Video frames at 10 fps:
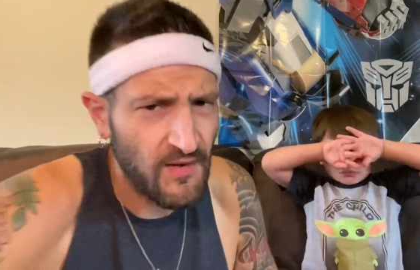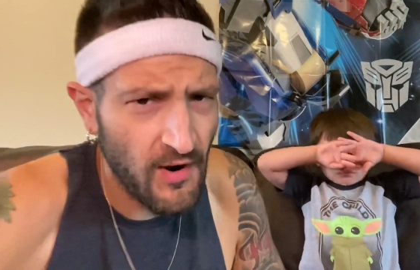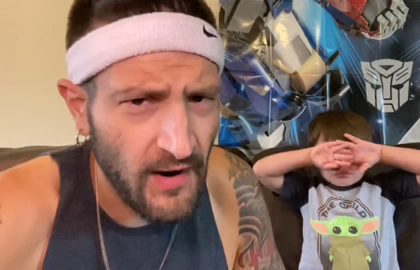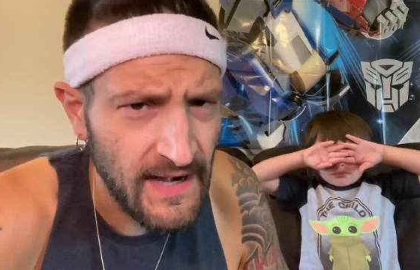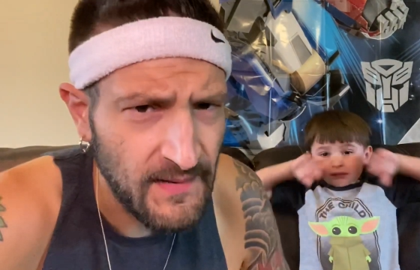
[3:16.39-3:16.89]

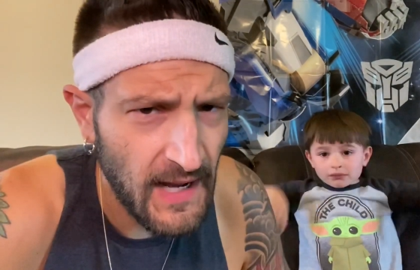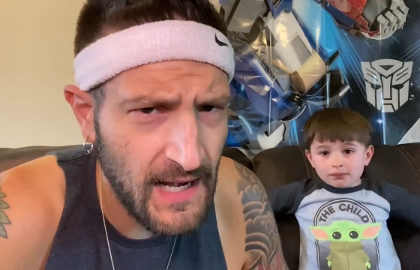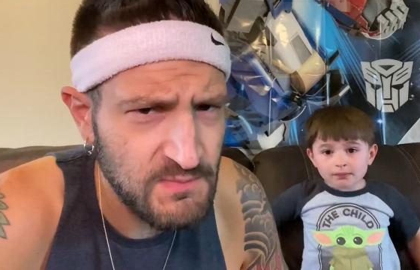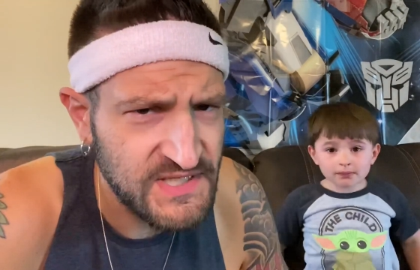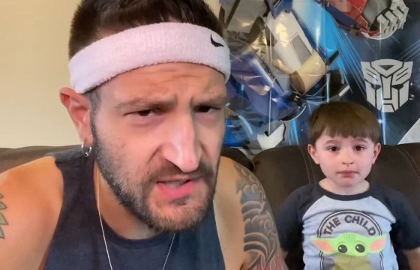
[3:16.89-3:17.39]
Speaker 1: All right.
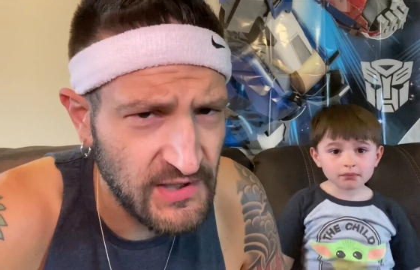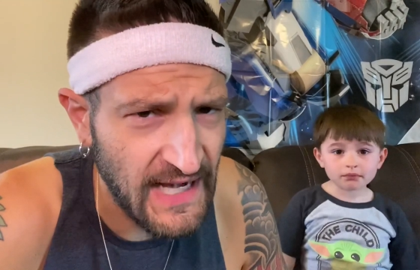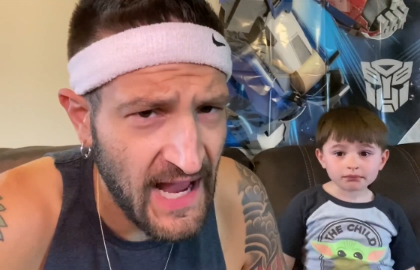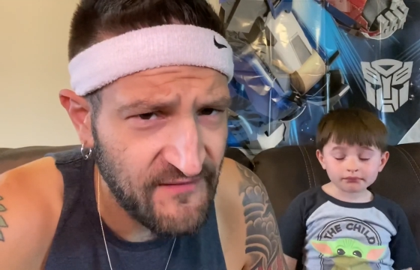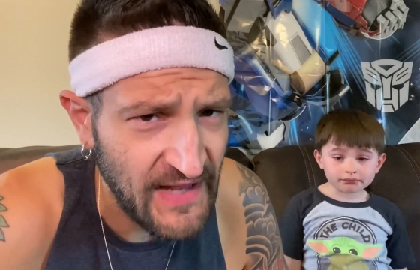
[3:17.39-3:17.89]
I'm still going
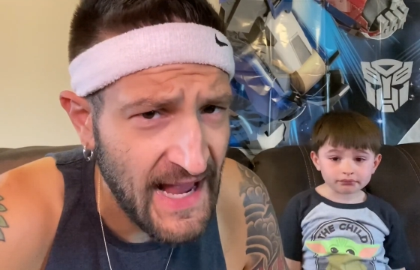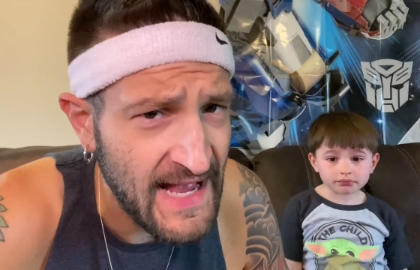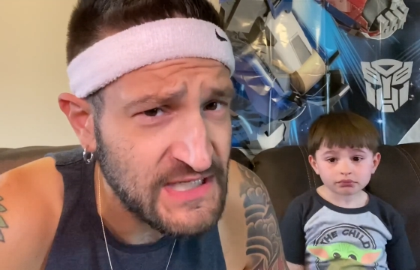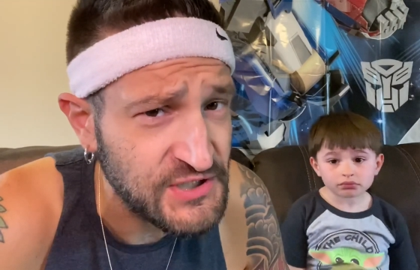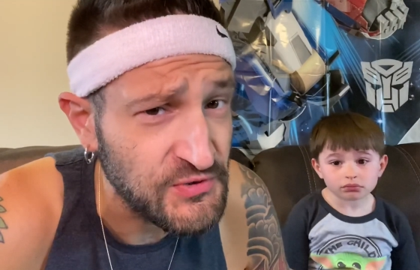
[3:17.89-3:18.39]
to have to
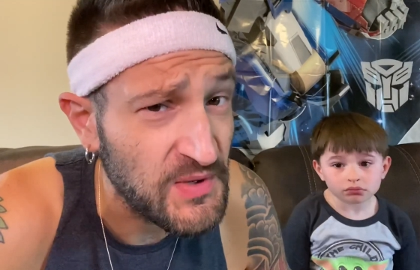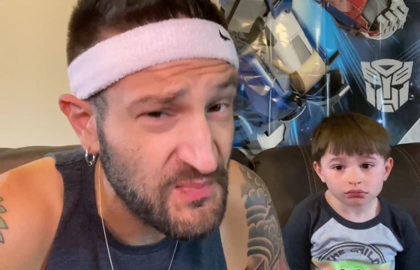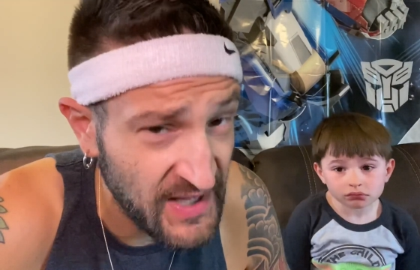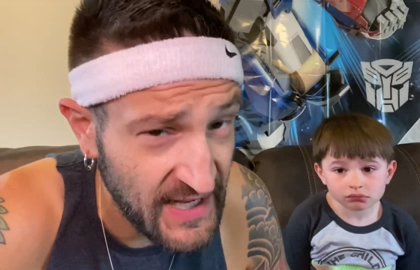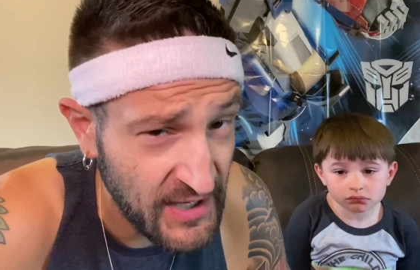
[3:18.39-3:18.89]
ask you to
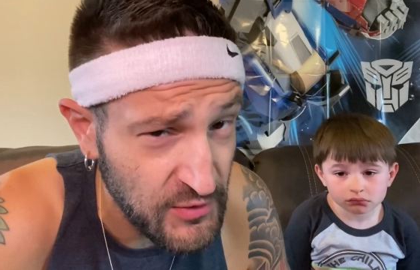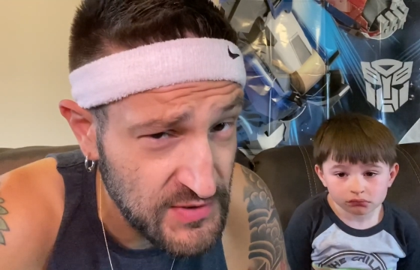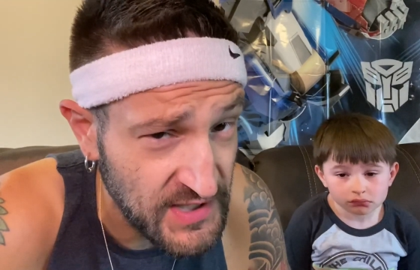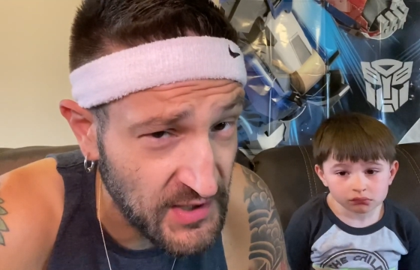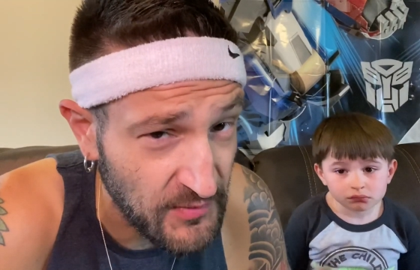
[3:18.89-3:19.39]
pick
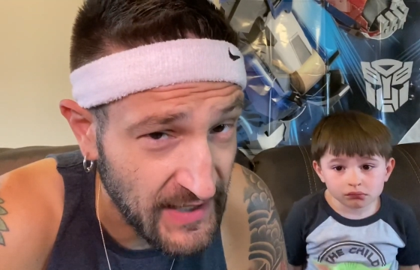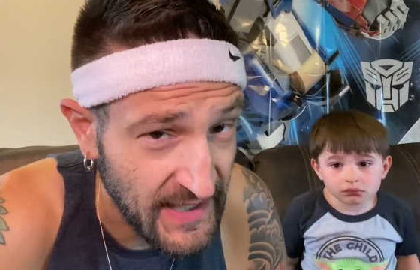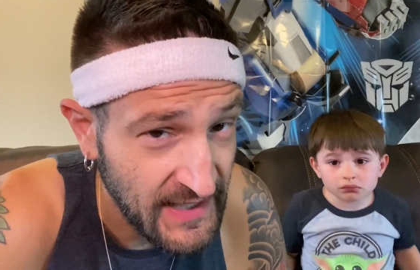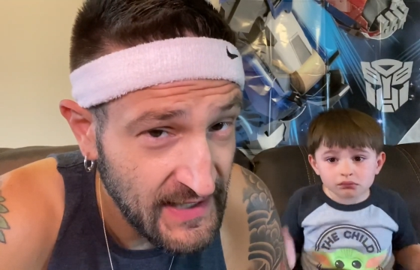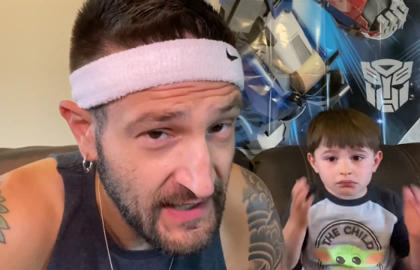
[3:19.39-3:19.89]
who's going to win.